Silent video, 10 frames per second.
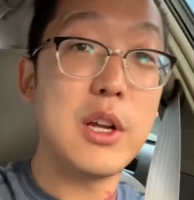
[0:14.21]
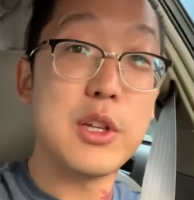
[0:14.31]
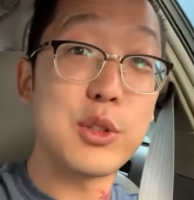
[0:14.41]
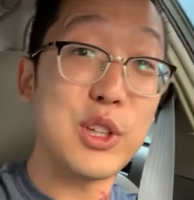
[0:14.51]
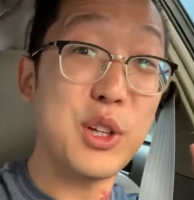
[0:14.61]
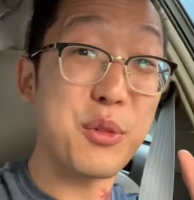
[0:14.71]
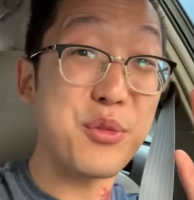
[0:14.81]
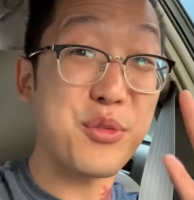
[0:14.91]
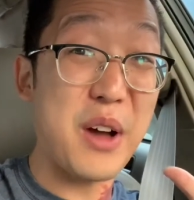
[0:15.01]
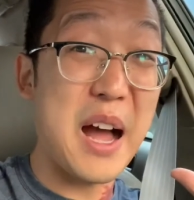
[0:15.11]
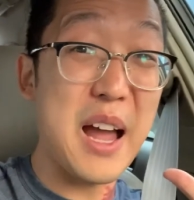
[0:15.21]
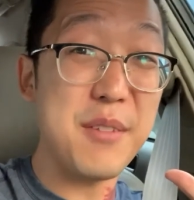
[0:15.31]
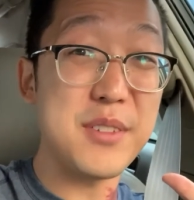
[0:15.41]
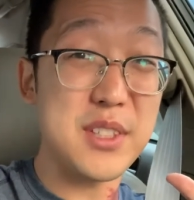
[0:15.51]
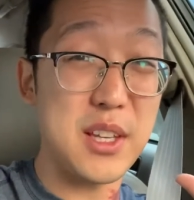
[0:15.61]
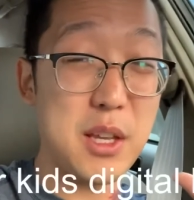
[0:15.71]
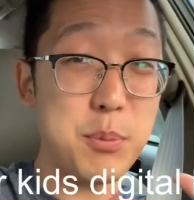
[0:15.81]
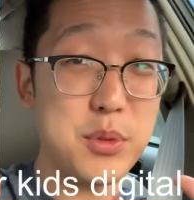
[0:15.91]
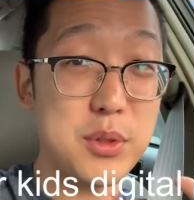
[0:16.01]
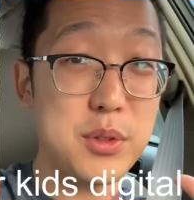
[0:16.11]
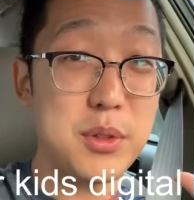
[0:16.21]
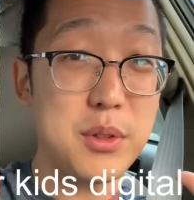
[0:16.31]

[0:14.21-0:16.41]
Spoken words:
So here are 5 tips